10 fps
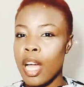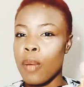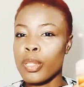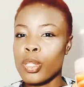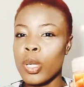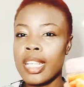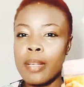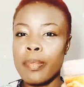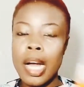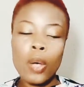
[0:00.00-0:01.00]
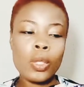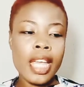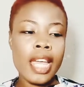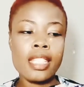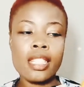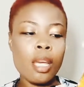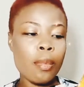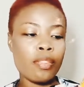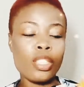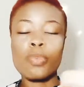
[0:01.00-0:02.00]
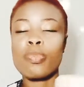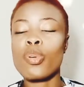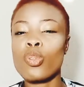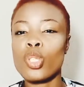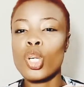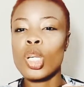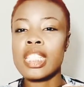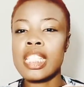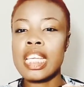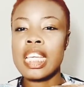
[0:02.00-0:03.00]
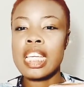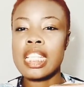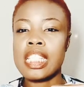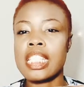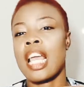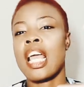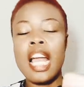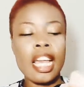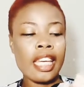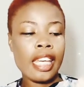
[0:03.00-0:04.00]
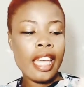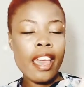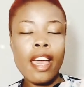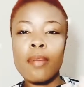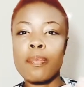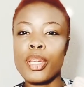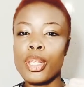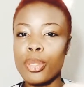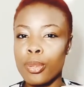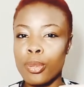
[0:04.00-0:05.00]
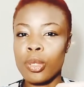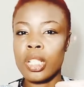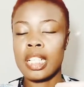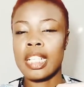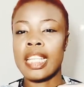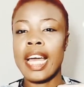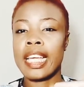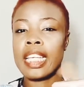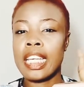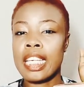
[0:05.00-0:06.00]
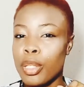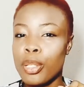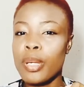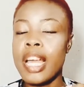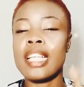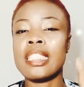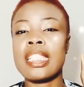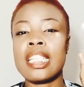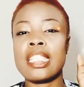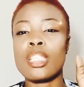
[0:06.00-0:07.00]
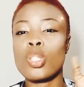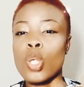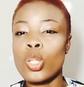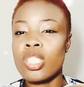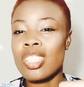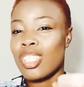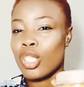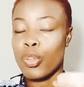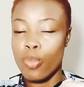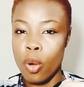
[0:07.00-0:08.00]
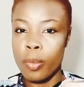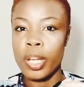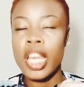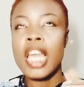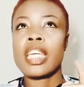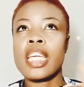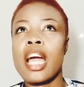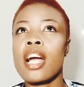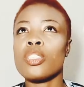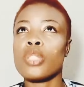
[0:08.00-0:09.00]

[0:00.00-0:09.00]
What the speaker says: I'll be talking about, and the name of this product is Carebeau, and is a salt scrub. Yeah,